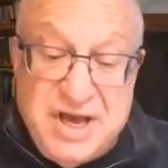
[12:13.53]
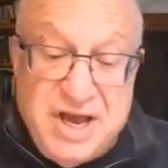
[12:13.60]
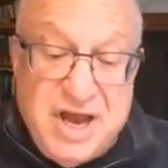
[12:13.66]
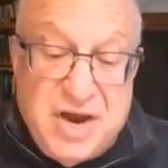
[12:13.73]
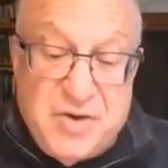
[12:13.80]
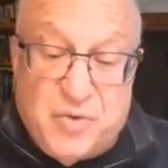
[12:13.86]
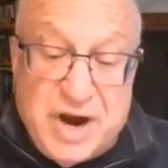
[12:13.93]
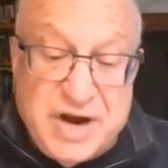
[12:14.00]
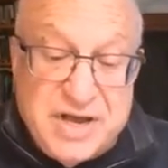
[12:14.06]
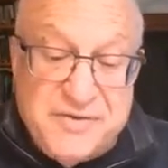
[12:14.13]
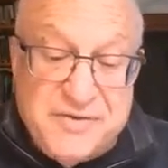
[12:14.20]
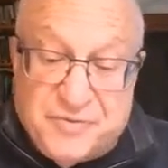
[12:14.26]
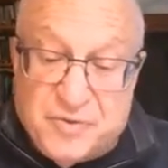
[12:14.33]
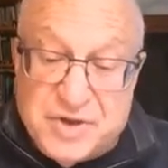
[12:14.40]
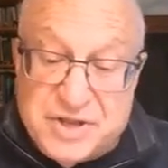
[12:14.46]
and ready
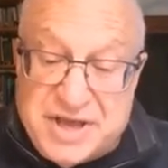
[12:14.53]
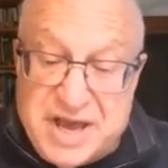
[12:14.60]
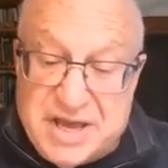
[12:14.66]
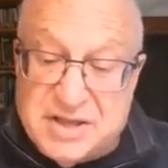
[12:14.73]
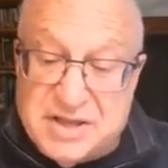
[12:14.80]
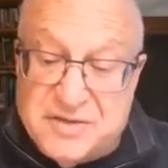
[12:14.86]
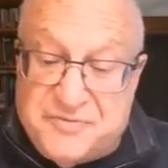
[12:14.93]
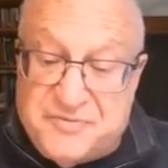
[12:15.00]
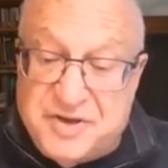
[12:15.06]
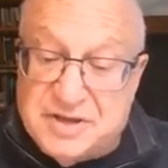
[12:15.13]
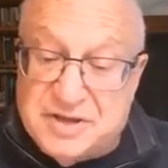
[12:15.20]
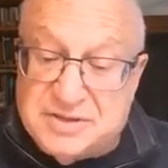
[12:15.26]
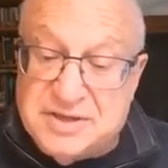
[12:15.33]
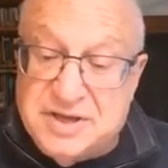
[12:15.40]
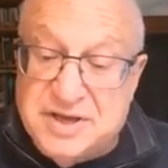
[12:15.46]
for a day in the
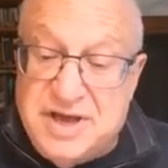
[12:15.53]
field.